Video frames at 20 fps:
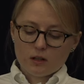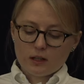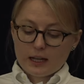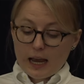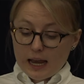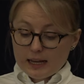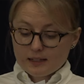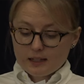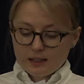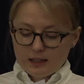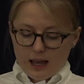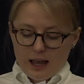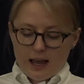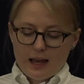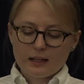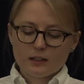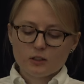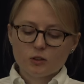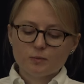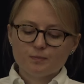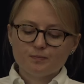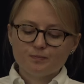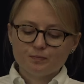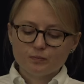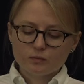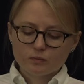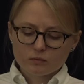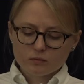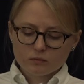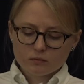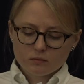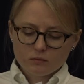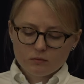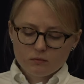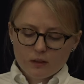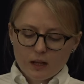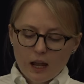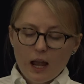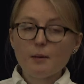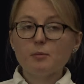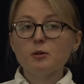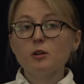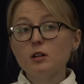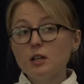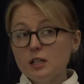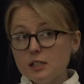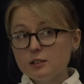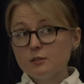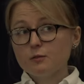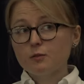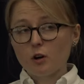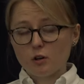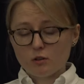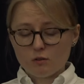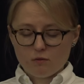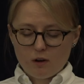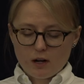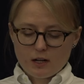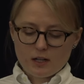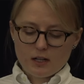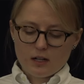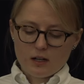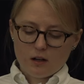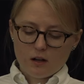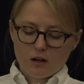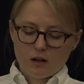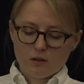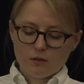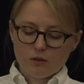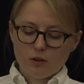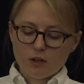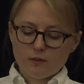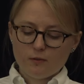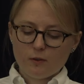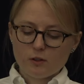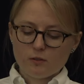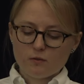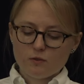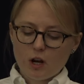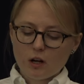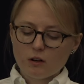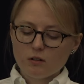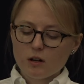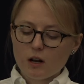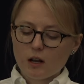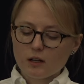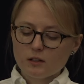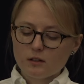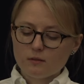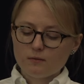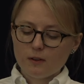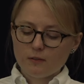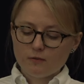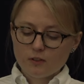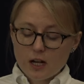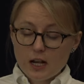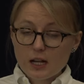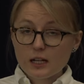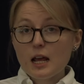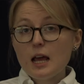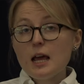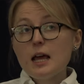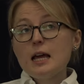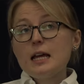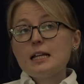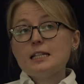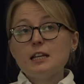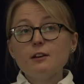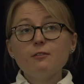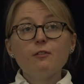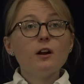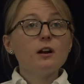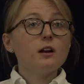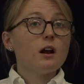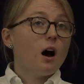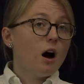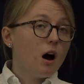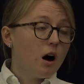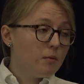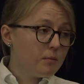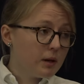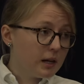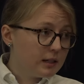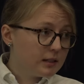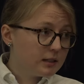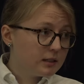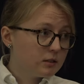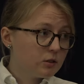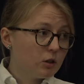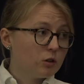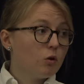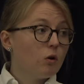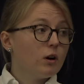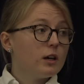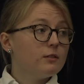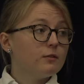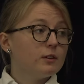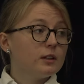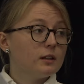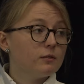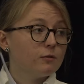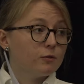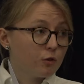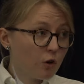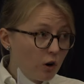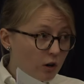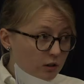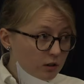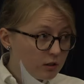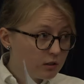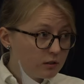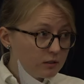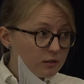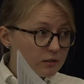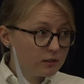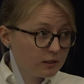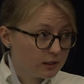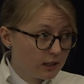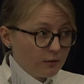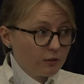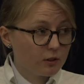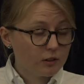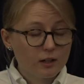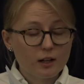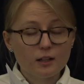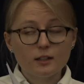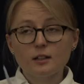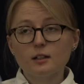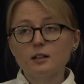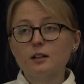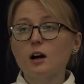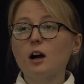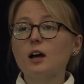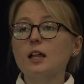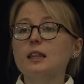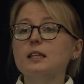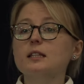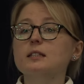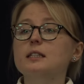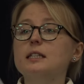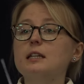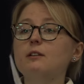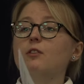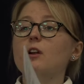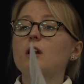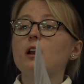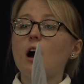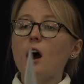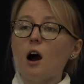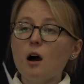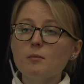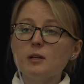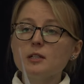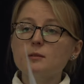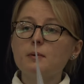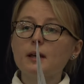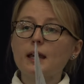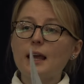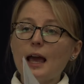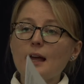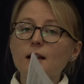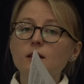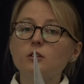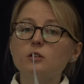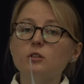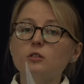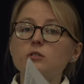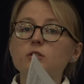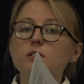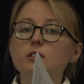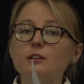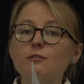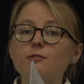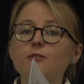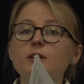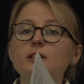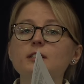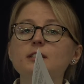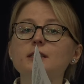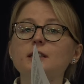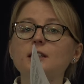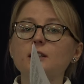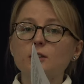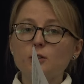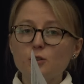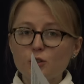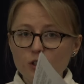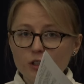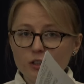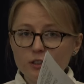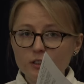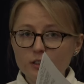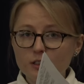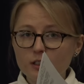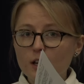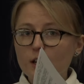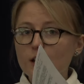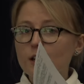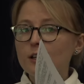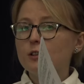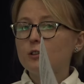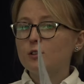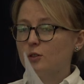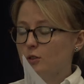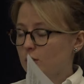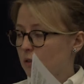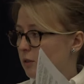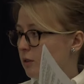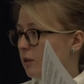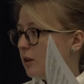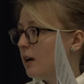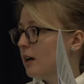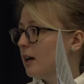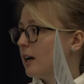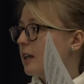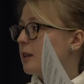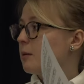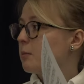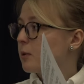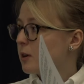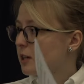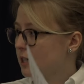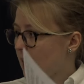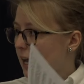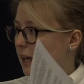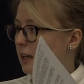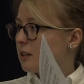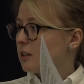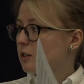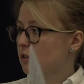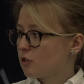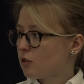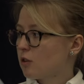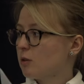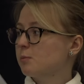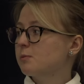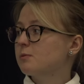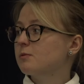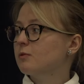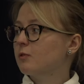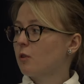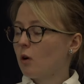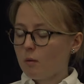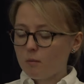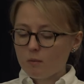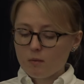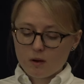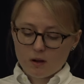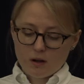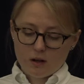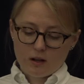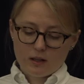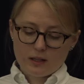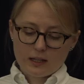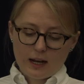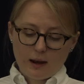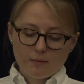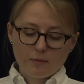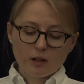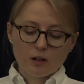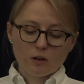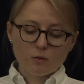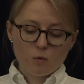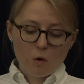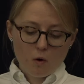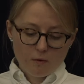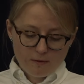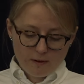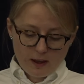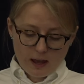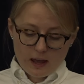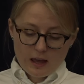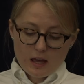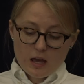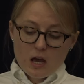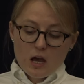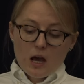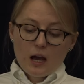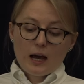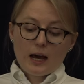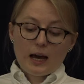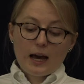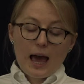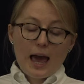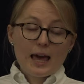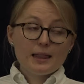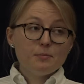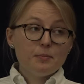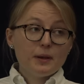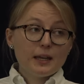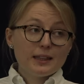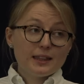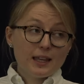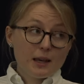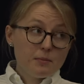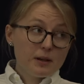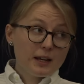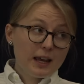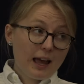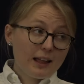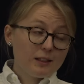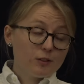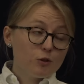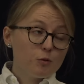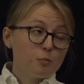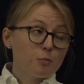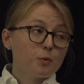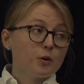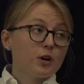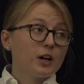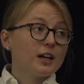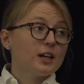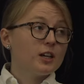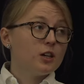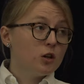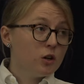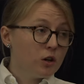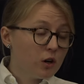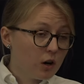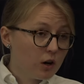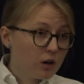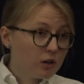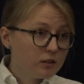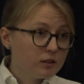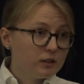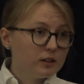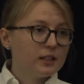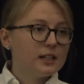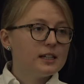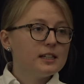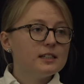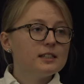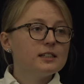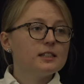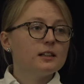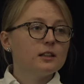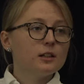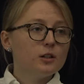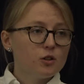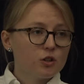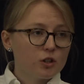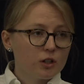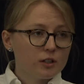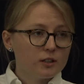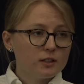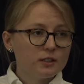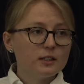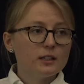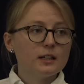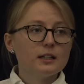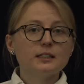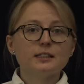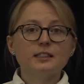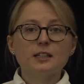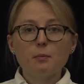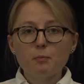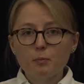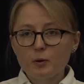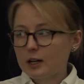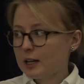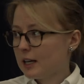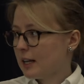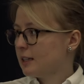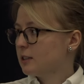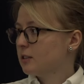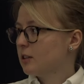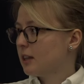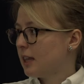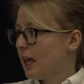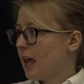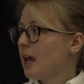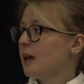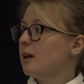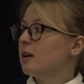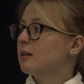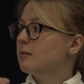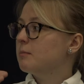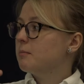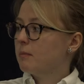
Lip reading: gas attacks happened on the Eastern Front already on 31st of January 1915. Different armies, so not even the front level kind of guidance, different armies began to use different solutions to kind of protect the troops from the chemical warfare. And they began to procure these solutions separately. So they